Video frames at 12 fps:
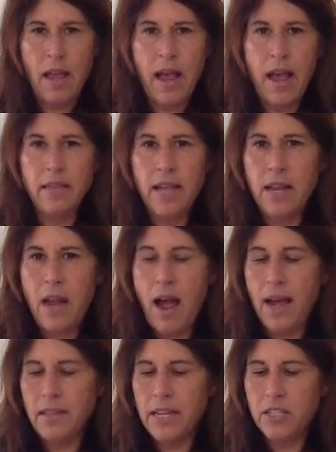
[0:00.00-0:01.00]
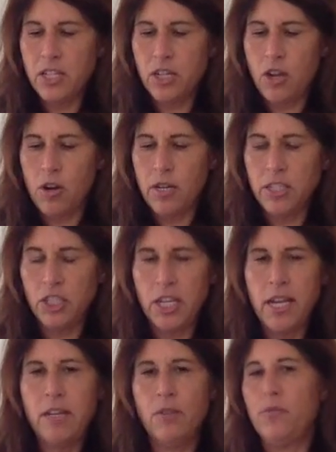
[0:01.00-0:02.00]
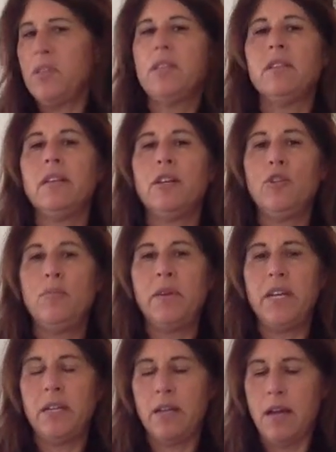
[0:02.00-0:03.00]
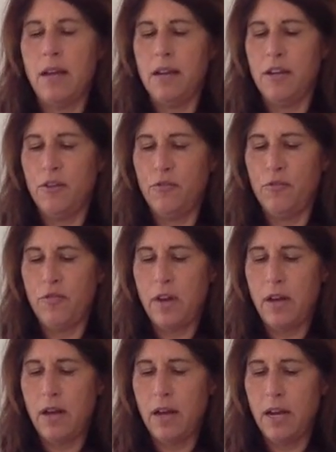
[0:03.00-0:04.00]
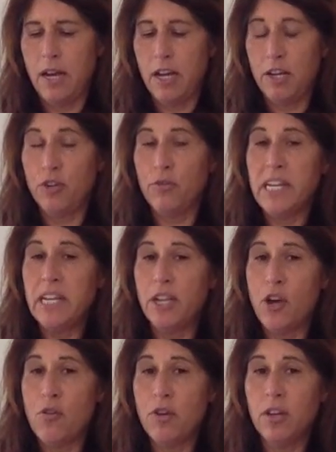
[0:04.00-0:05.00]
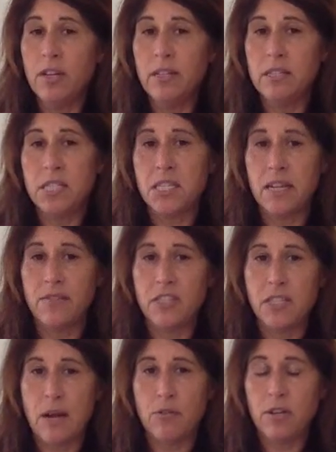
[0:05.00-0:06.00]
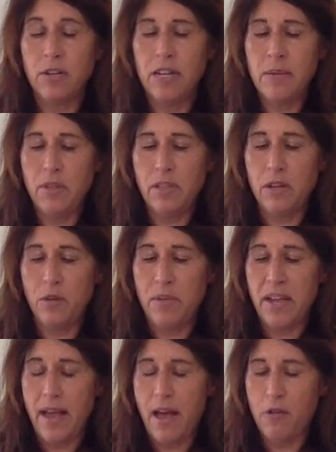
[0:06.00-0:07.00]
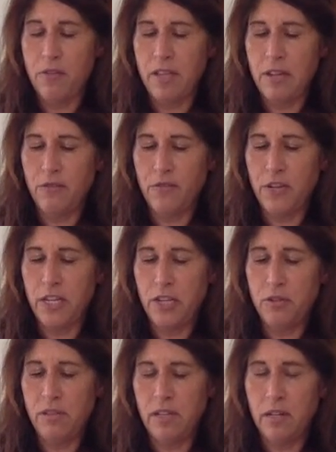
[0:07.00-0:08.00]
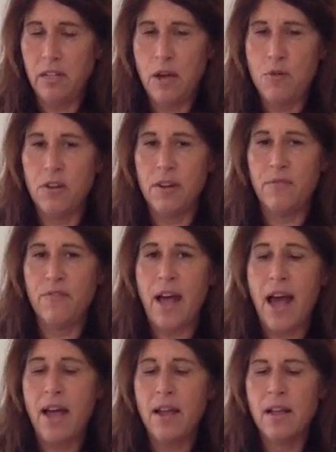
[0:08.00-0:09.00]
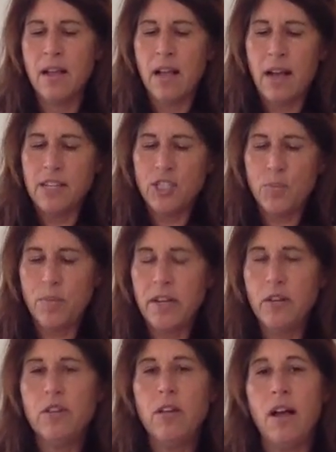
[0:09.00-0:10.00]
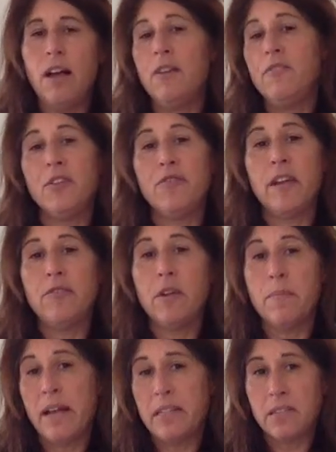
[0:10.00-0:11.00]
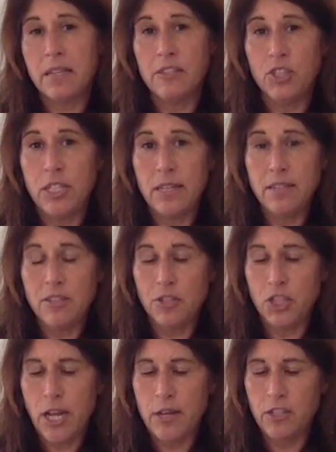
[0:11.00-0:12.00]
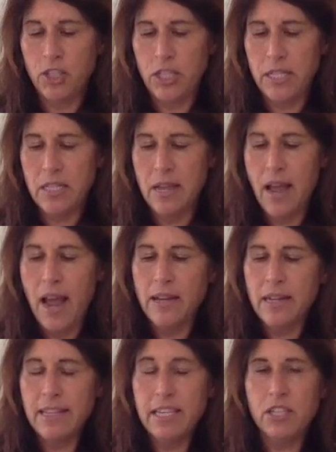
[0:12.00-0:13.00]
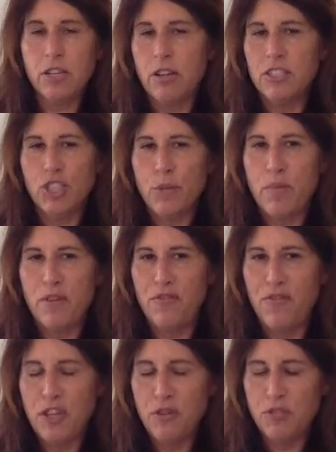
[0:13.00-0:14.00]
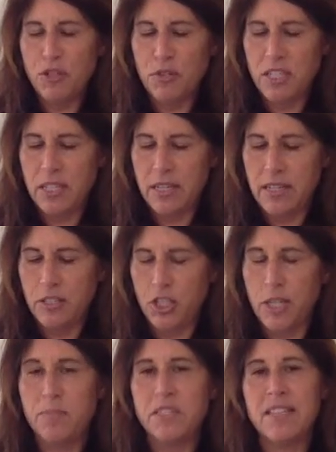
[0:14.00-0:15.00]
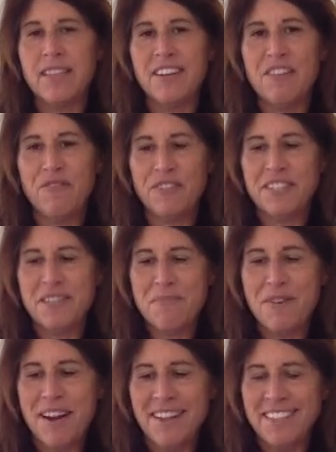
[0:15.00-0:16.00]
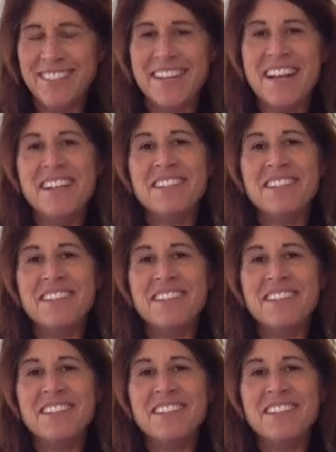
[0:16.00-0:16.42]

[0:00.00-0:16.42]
And then I like to garnish it with a little bit of Greek yogurt instead of sour cream, a little bit healthier for you, a little lower in fat, a sprinkle of your favorite Mexican cheese or cheddar cheese, and I like to crunch up a few tortilla chips in there for some crunch.